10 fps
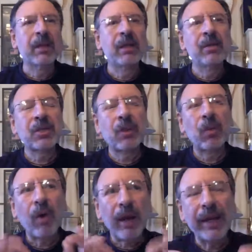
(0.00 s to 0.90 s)
So
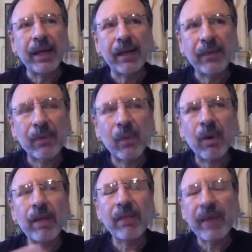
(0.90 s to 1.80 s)
what
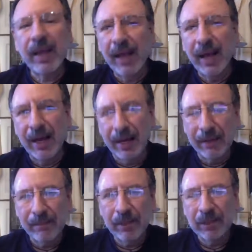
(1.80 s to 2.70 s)
if AI?
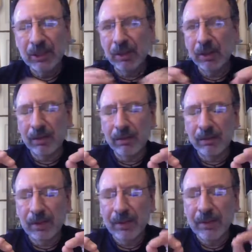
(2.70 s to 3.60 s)
So
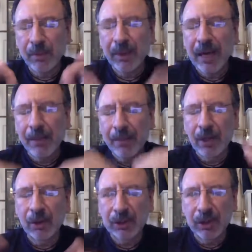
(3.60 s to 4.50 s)
let me bring up the
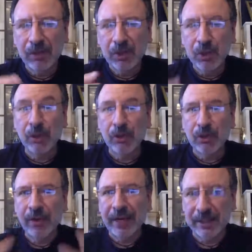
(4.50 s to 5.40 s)
notion of this
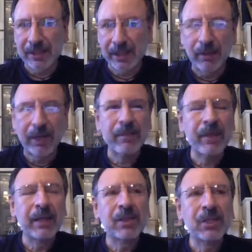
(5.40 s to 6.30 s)
universal translator, right?
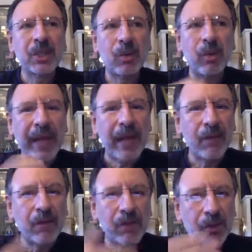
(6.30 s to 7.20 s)
So we have
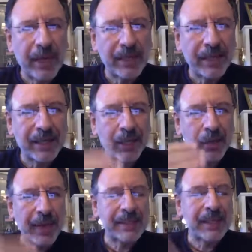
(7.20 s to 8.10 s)
universal translators that can
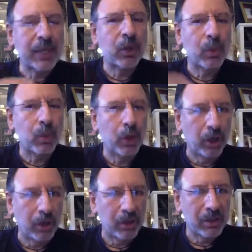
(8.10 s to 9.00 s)
translate the
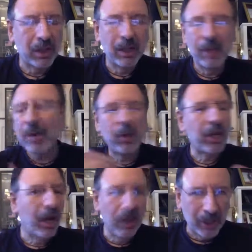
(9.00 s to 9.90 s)
words, but we
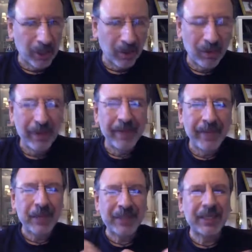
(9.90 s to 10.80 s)
all know
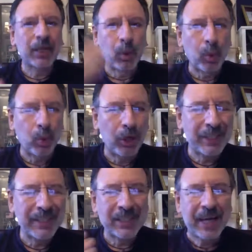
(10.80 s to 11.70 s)
that translating the
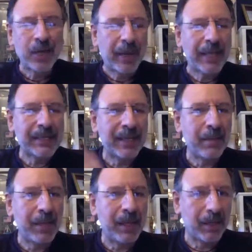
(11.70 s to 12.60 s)
words does not translate
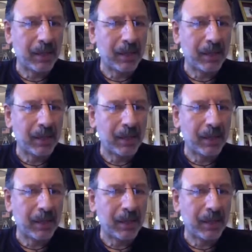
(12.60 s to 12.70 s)
meaning.